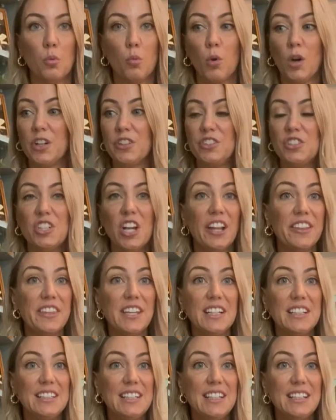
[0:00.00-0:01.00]
where
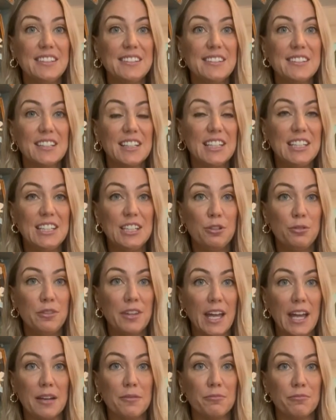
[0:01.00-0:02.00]
nothing needs to cue
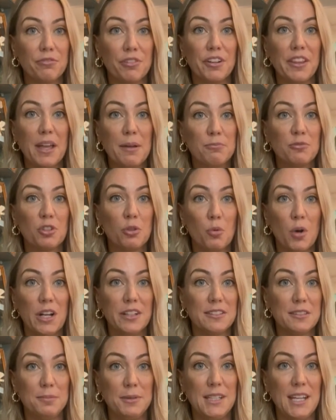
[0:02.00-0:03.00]
them for them to want
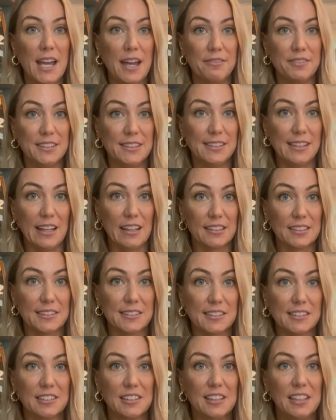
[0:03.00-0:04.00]
to be having
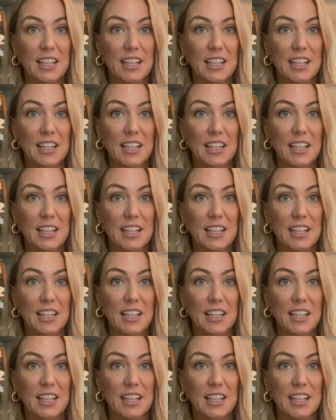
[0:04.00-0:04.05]
sex.